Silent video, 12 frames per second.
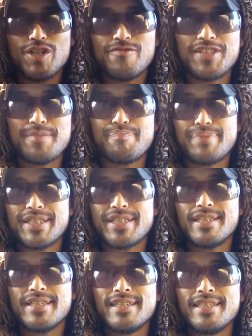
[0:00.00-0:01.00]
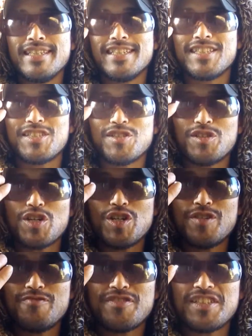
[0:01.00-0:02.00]
overly bitter, it's not
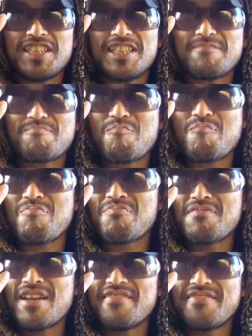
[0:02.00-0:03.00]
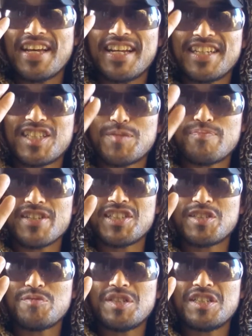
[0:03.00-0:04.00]
overly that
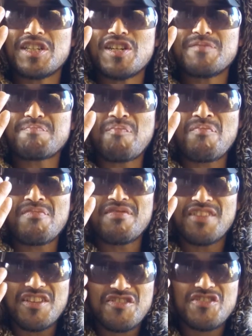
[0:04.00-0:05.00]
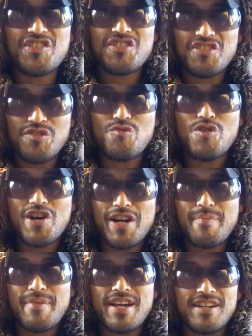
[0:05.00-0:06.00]
espresso-y note. There's just the right
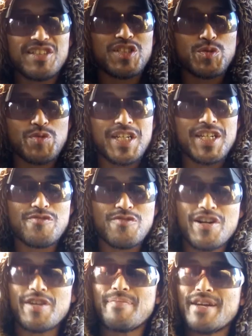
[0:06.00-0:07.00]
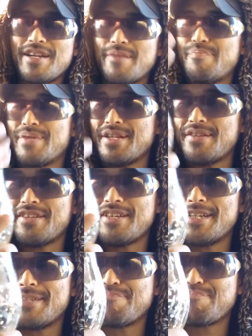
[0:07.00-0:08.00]
amount of sweet, right amount of bitter
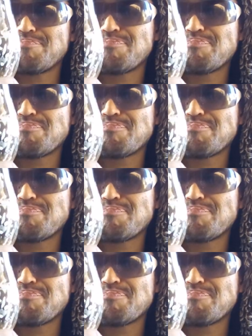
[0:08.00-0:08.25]
there.